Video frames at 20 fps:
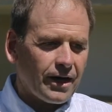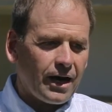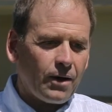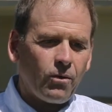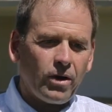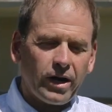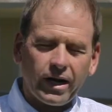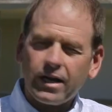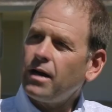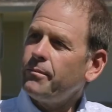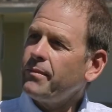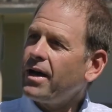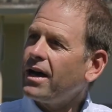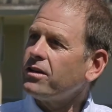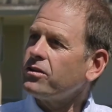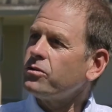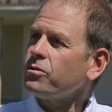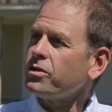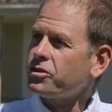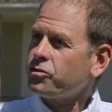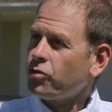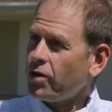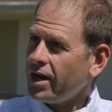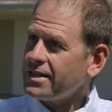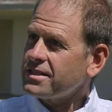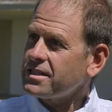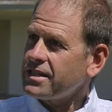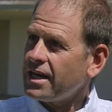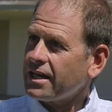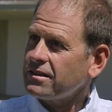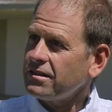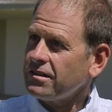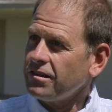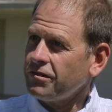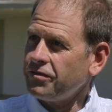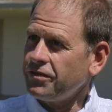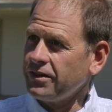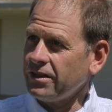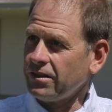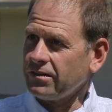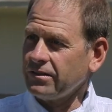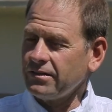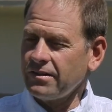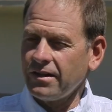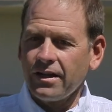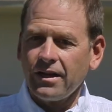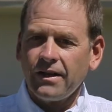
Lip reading: I want to come out and do a transect in the field.